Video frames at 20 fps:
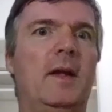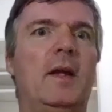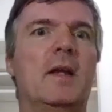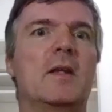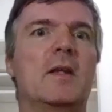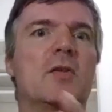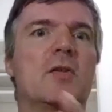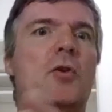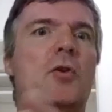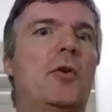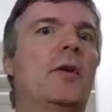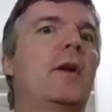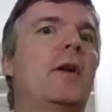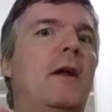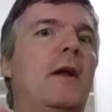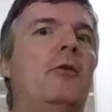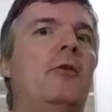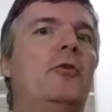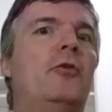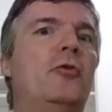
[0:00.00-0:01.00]
is not
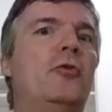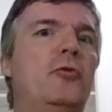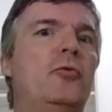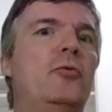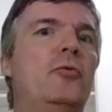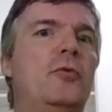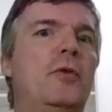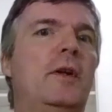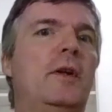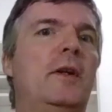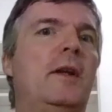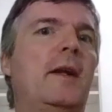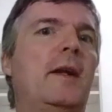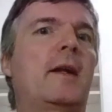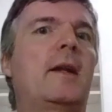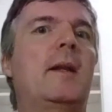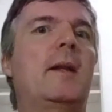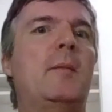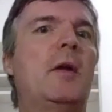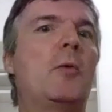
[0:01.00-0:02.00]
allowed to do in an
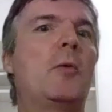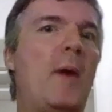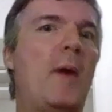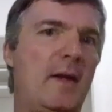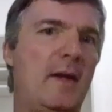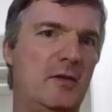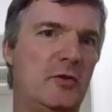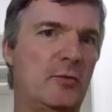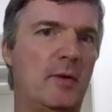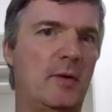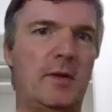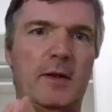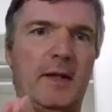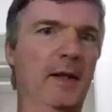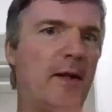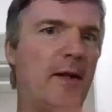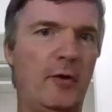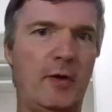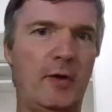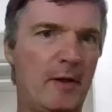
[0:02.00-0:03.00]
academic way. So they
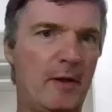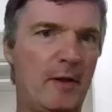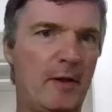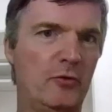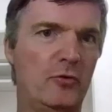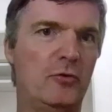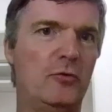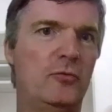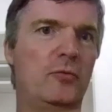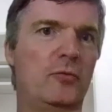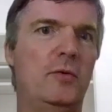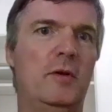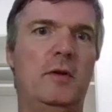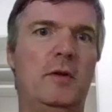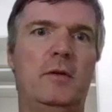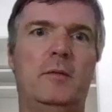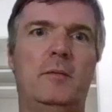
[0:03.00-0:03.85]
are not allowed to do